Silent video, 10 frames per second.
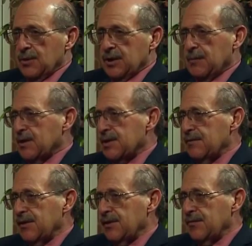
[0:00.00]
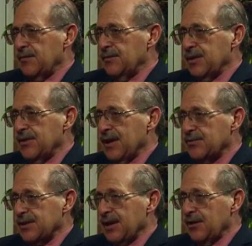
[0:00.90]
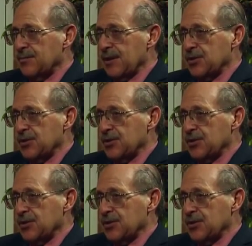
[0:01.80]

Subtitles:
when he can make $750,000